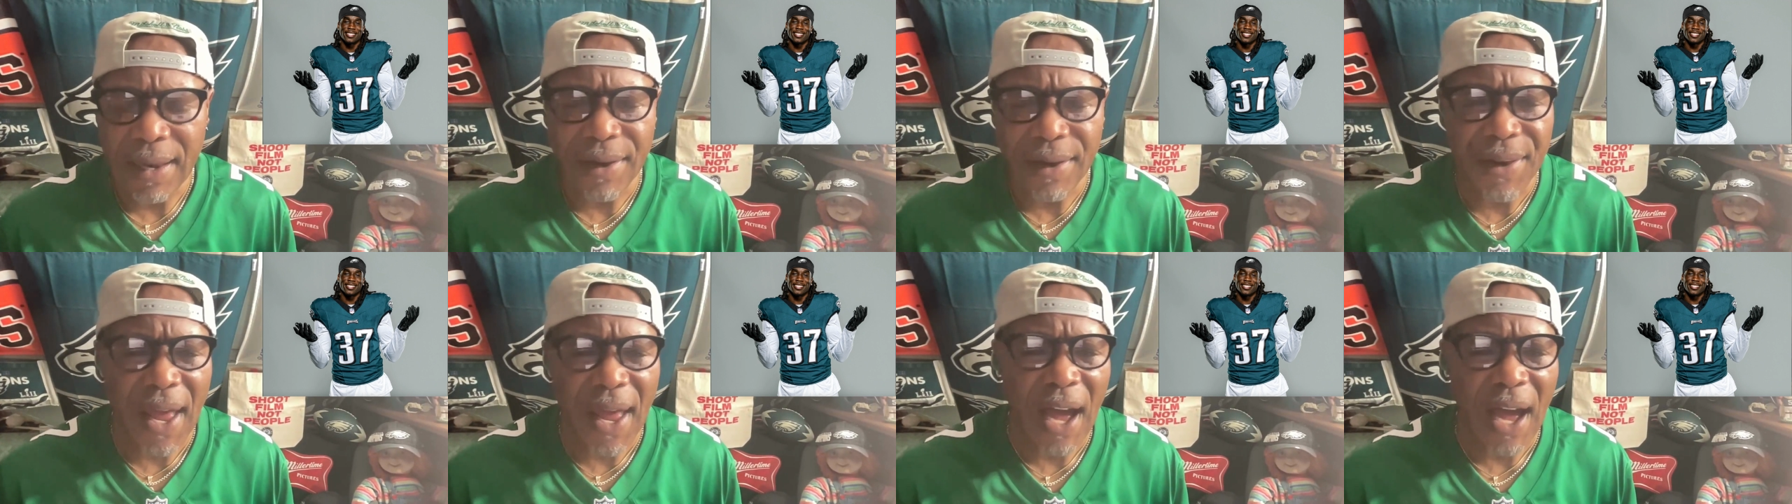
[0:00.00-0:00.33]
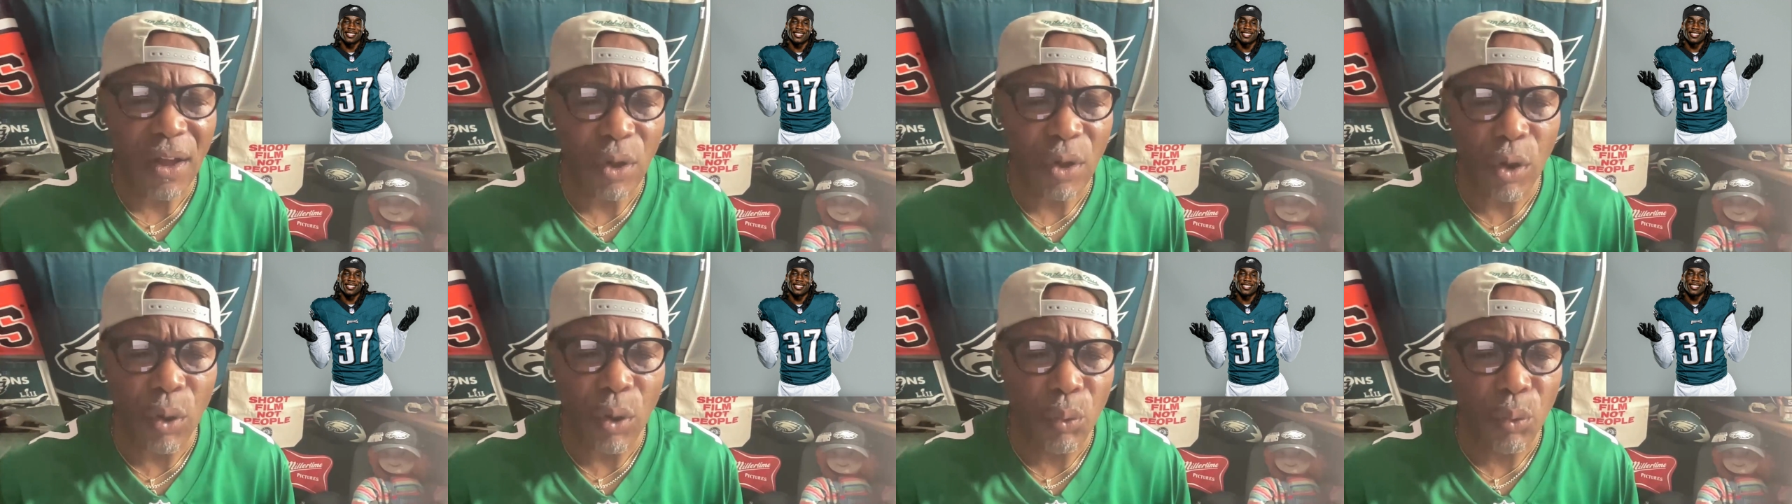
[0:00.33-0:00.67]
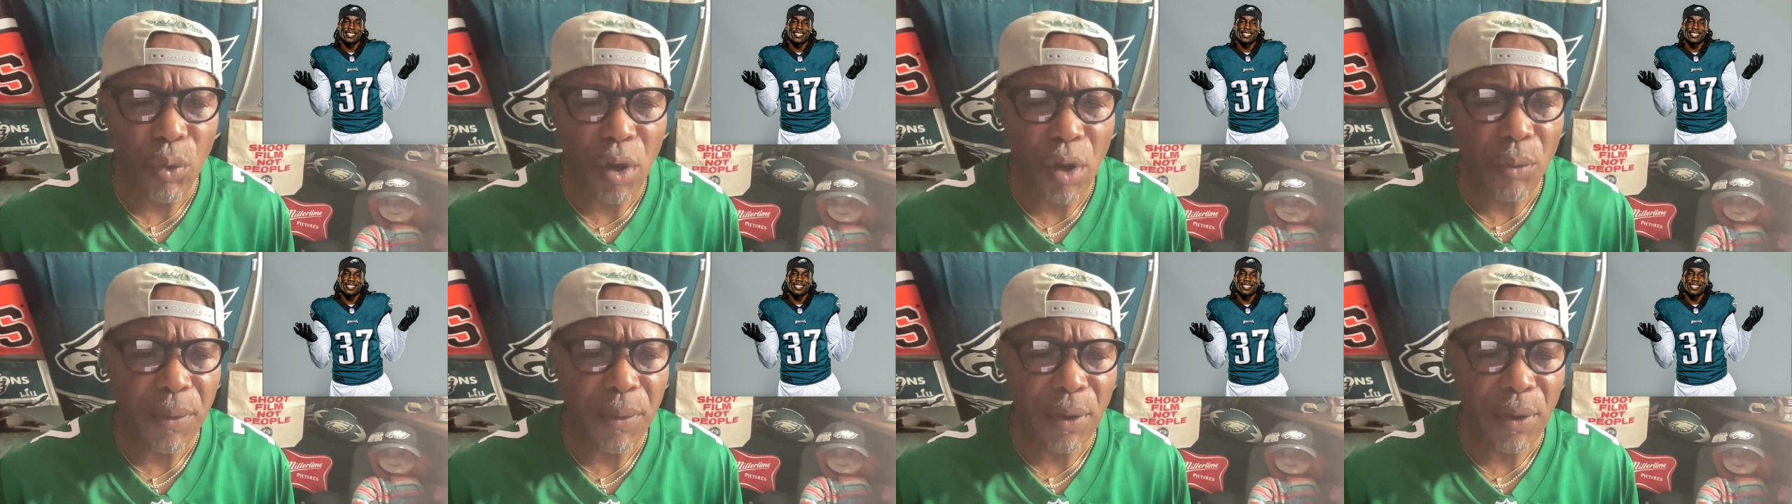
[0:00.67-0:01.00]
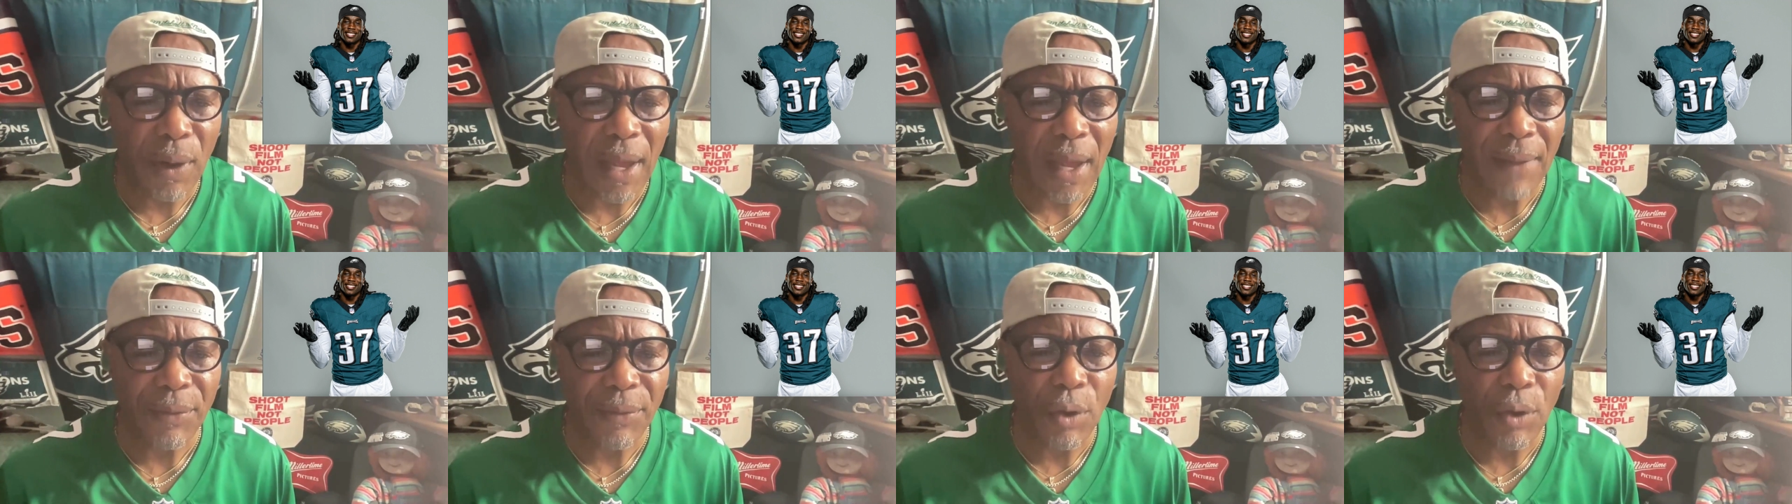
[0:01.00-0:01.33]
Knock on wood, we
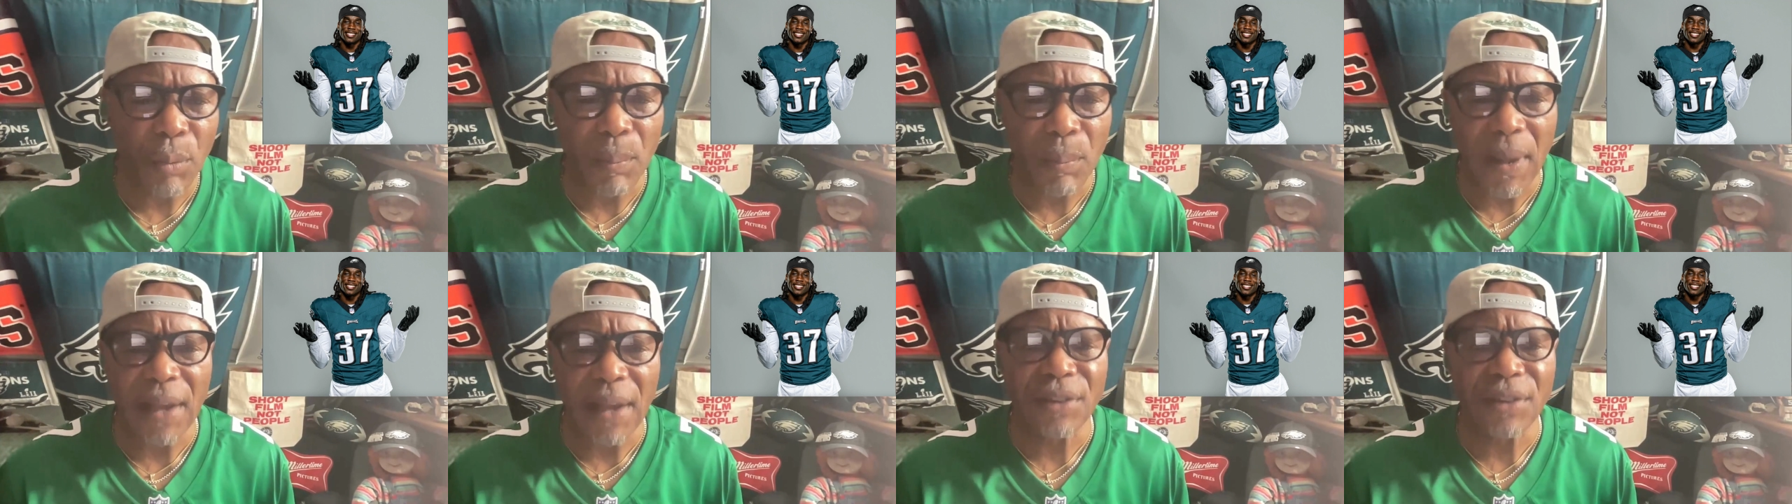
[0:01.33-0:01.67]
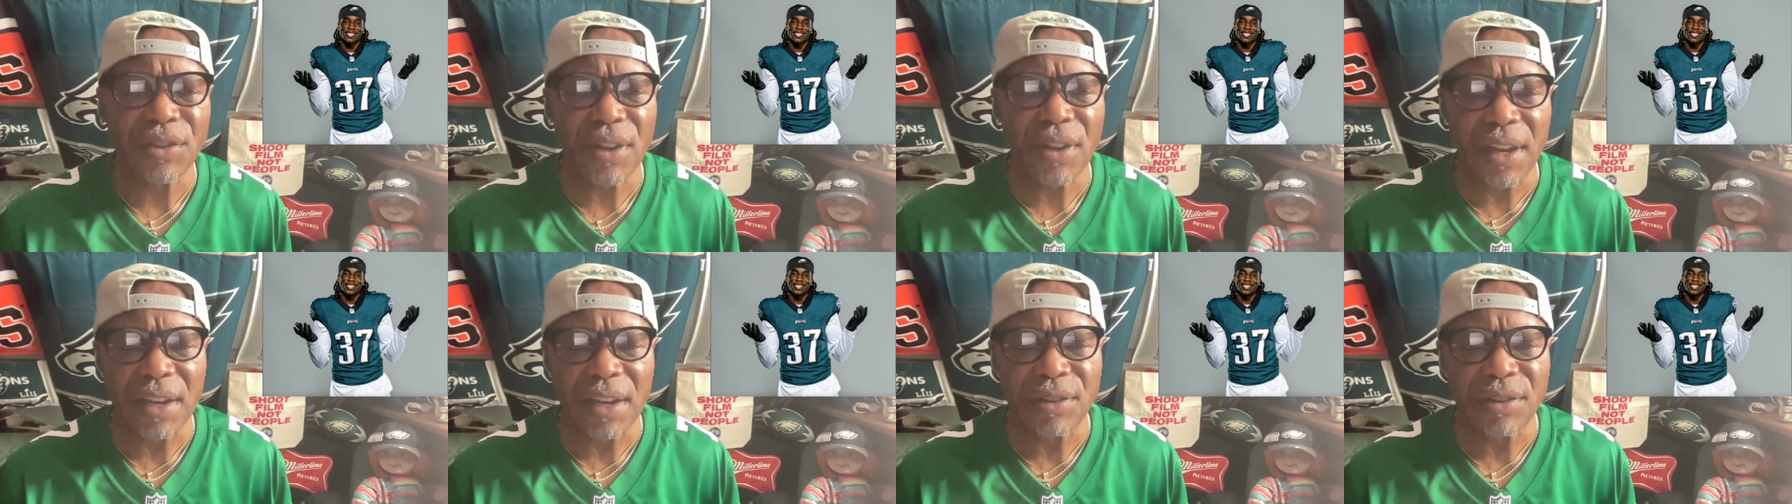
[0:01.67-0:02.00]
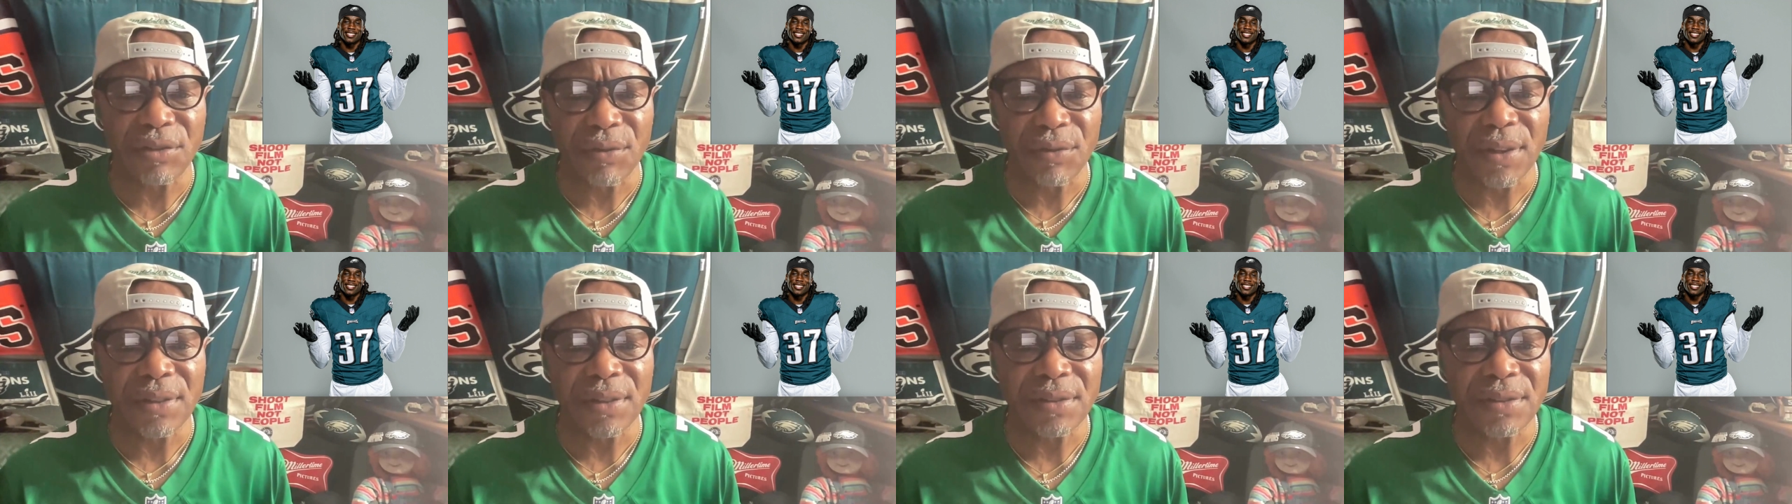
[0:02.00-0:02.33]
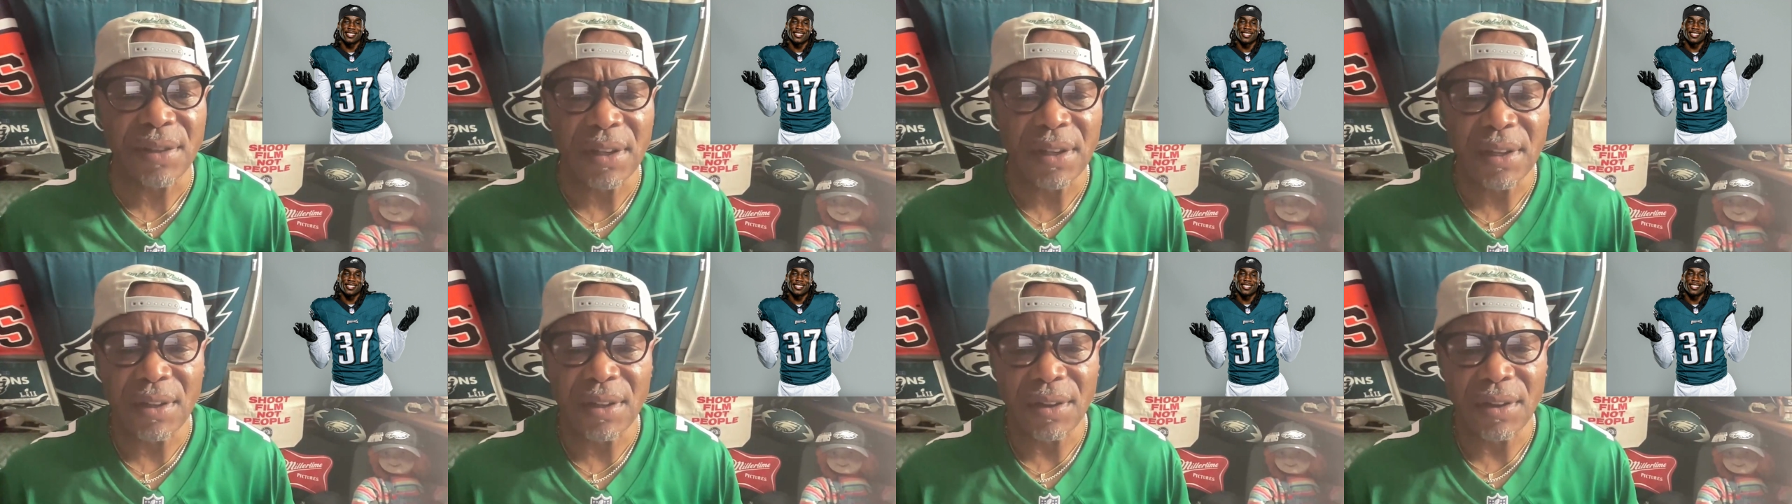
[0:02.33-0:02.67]
don't have no major injuries.